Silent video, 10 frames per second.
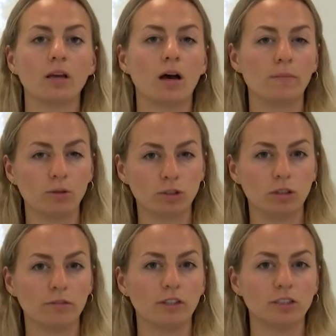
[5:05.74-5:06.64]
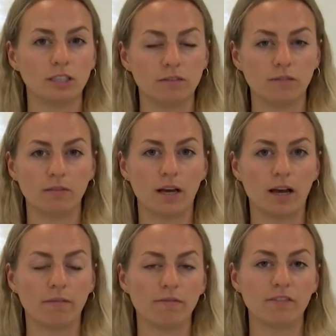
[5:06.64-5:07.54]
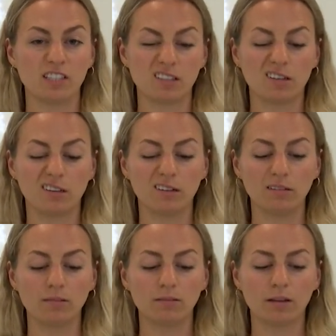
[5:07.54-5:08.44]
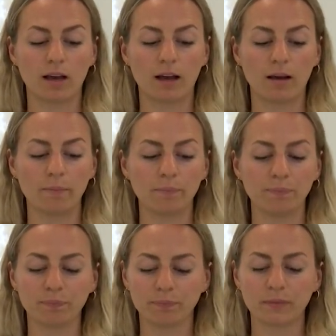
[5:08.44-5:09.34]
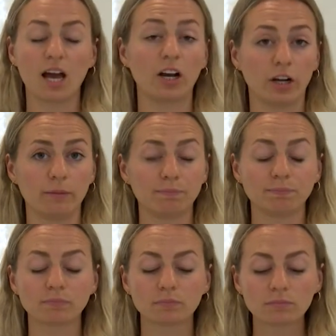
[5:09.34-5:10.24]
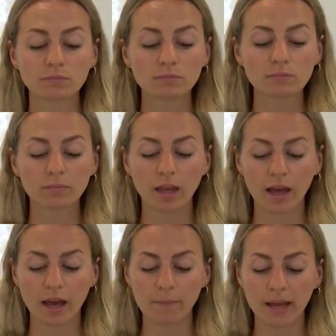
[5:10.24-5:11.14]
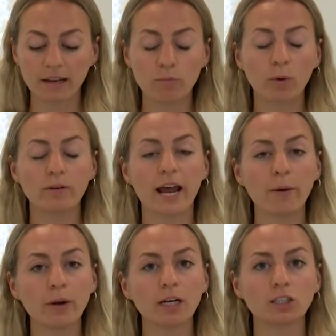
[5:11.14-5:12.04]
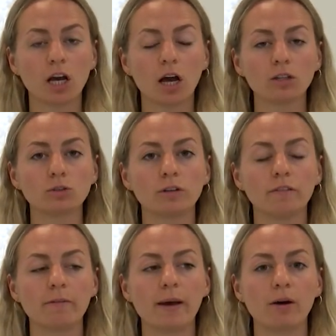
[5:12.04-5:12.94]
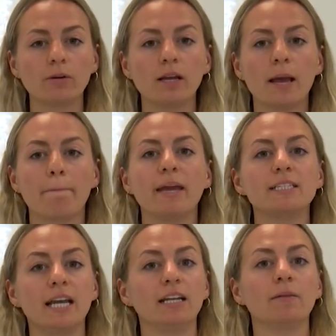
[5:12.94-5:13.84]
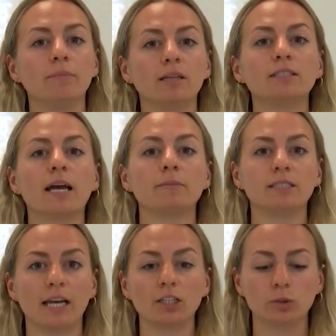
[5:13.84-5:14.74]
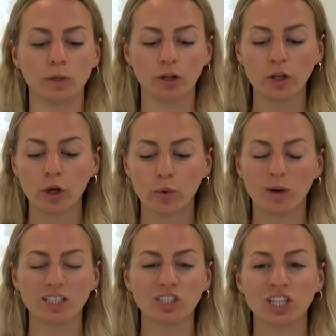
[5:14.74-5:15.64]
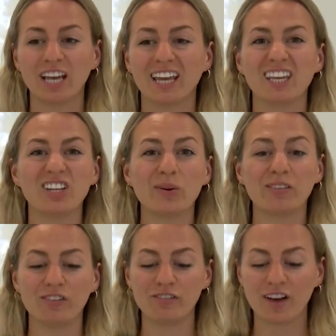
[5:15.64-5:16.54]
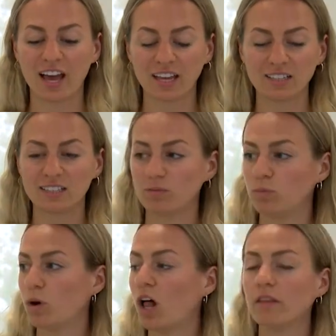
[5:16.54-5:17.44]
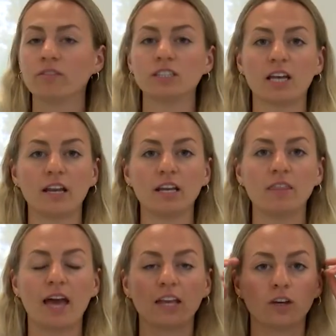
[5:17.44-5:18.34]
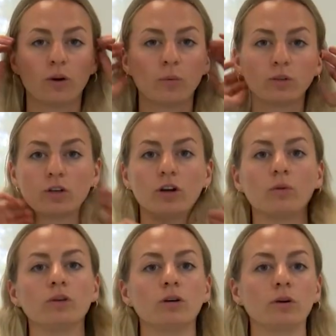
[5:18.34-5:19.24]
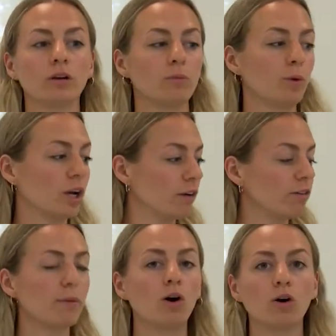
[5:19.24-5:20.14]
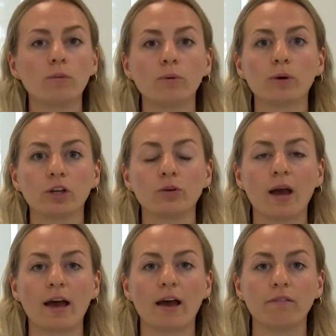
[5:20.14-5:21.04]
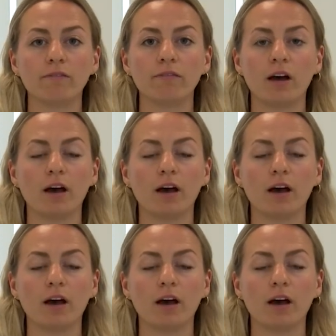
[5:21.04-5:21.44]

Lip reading: emotional versus physical hunger. Now we're going to talk sort of about maintaining a mealtime schedule, which, if you find all of a sudden that you're working from home, or you have,